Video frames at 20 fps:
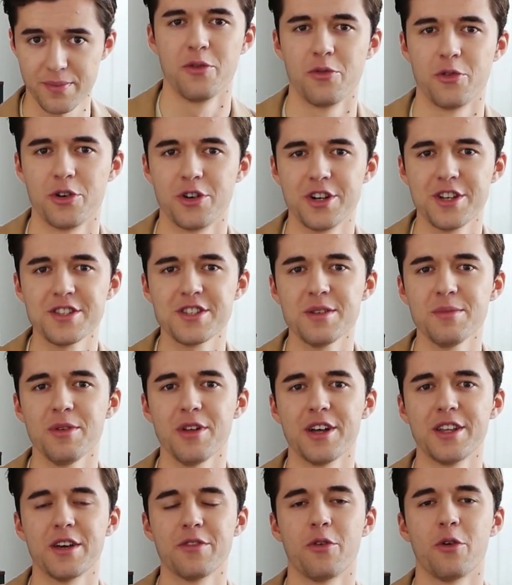For
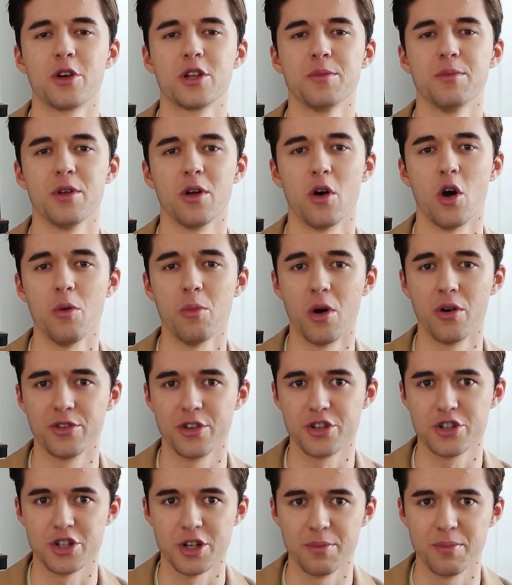reasonable and affordable
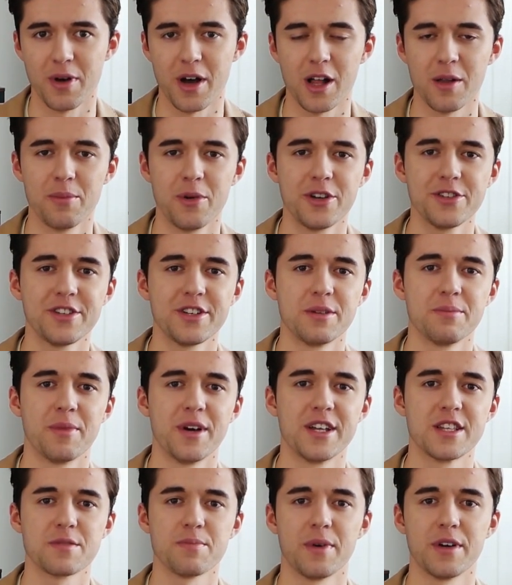homeownership, Alberta
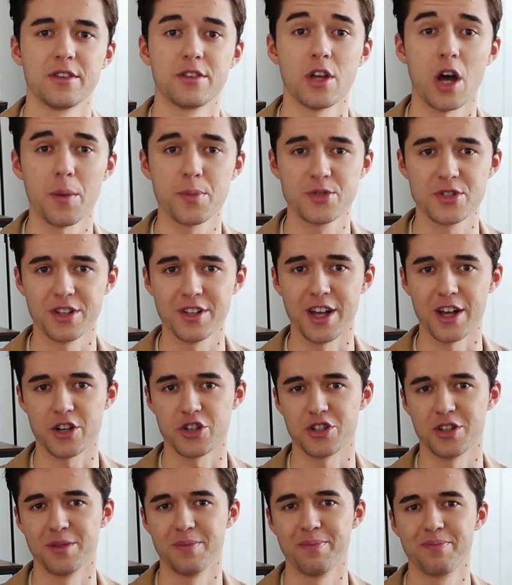remains my top
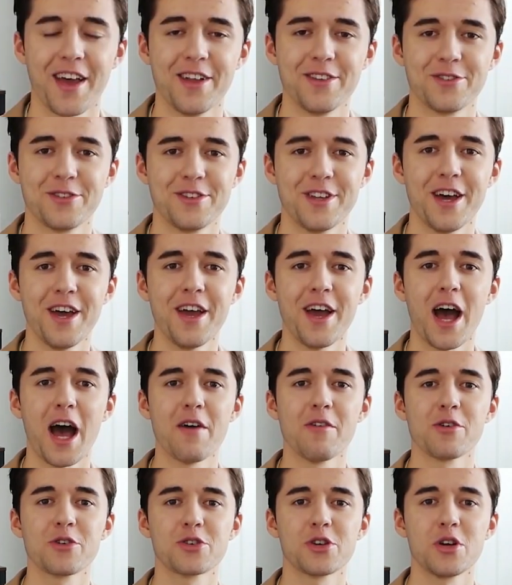selection. And today I
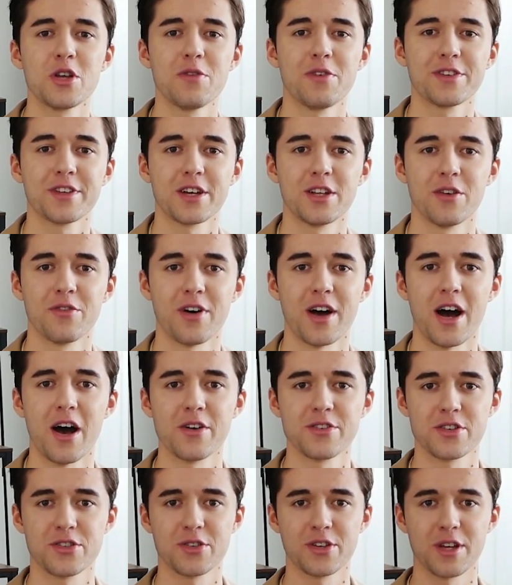will show you what kind of
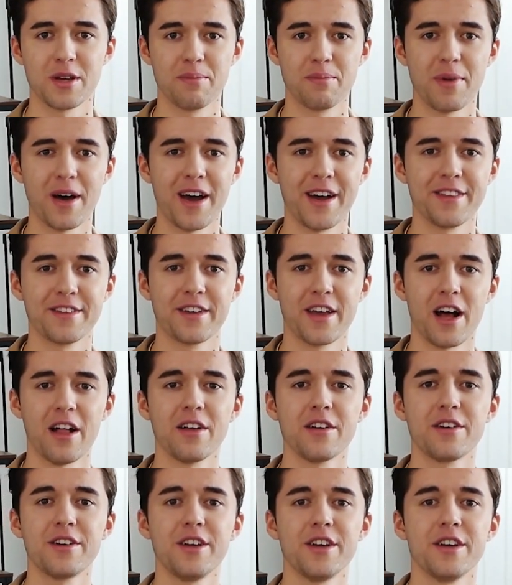houses you can buy in
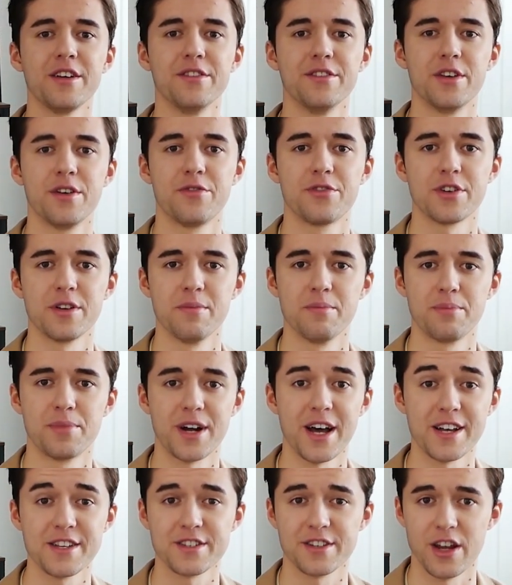Calgary in different
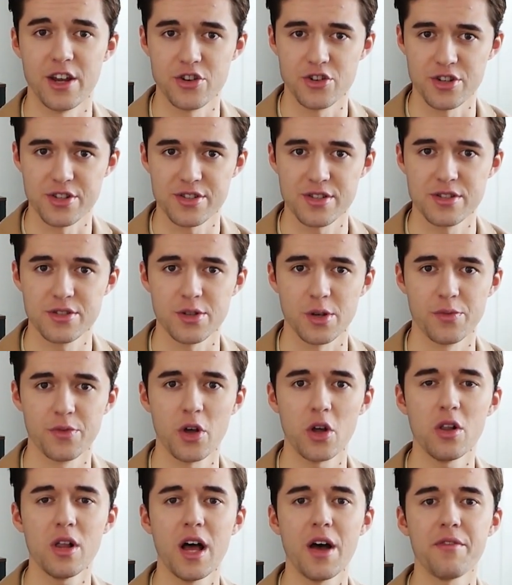price ranges, so we
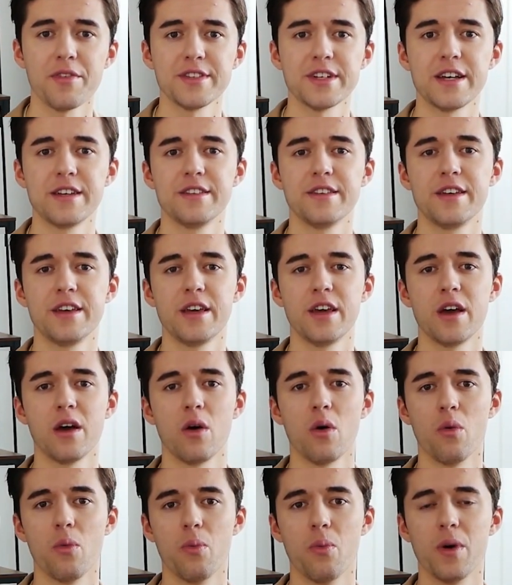all have an idea
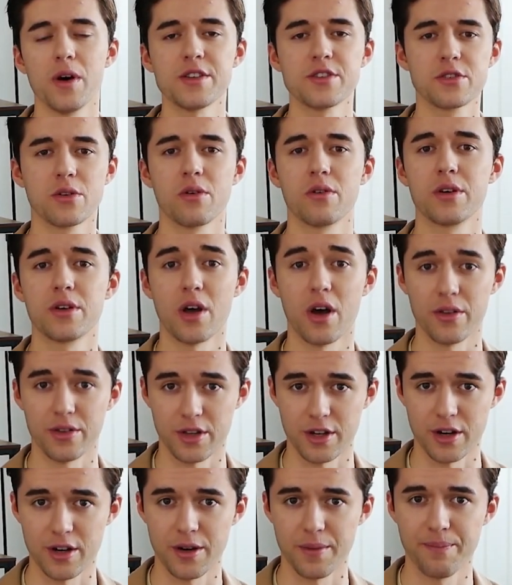of what's going on
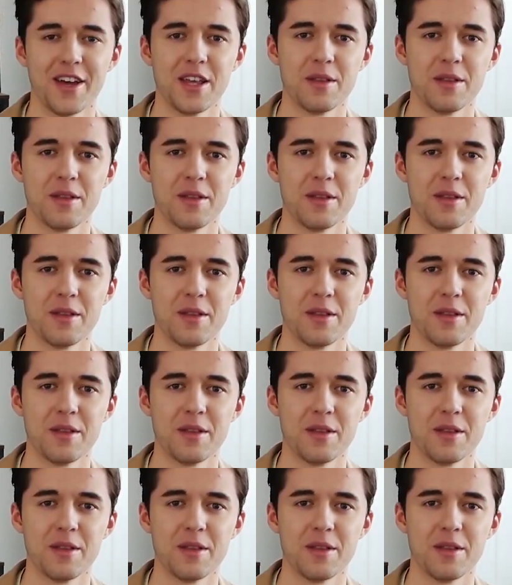here.